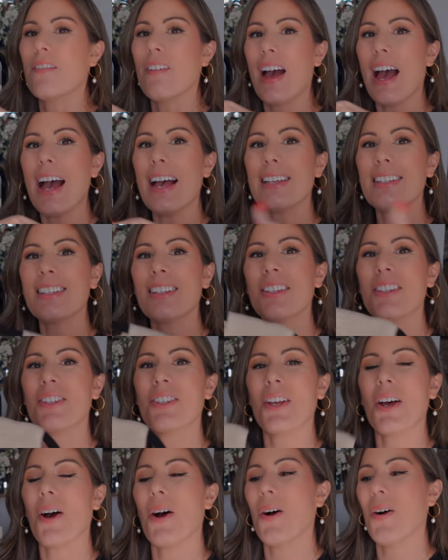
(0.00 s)
vest.
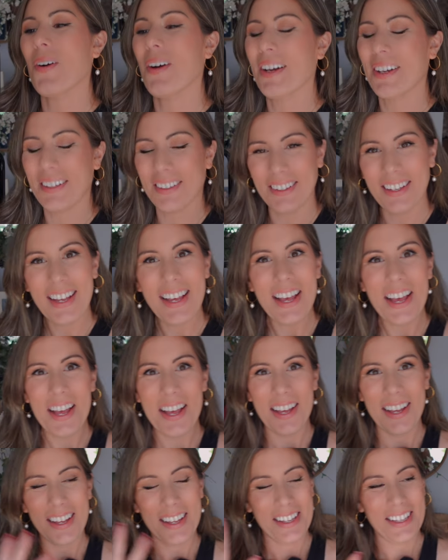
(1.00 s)
So
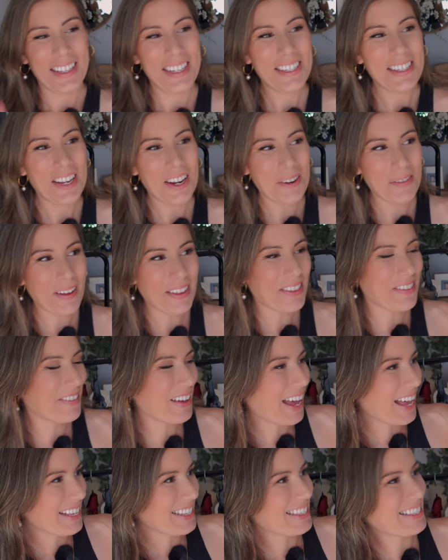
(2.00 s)
let's talk about the
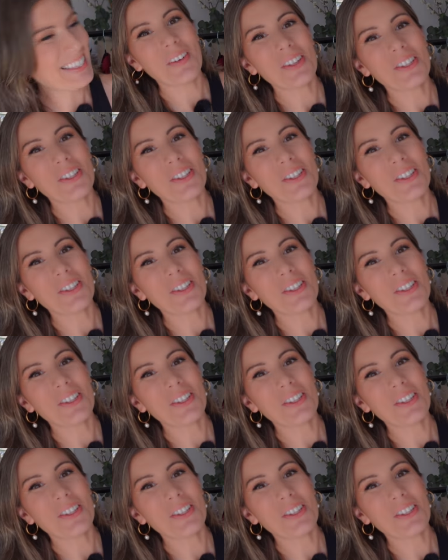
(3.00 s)
vest.